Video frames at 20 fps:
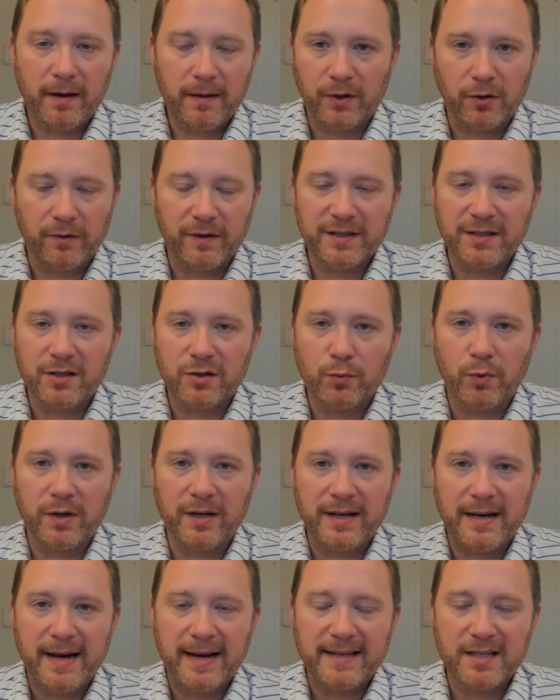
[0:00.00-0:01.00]
this is what
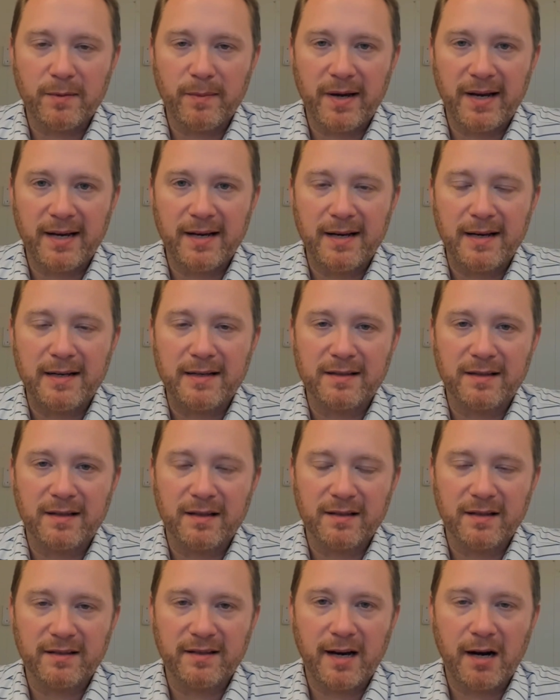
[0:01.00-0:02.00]
an SMA is, this
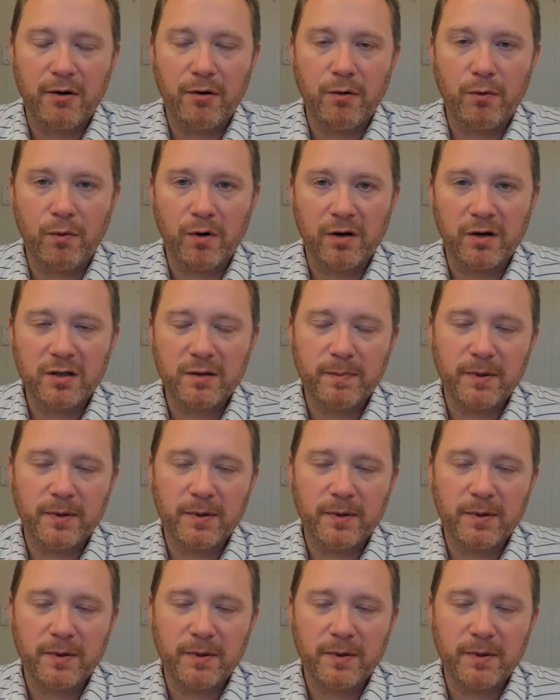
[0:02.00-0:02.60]
is how it works,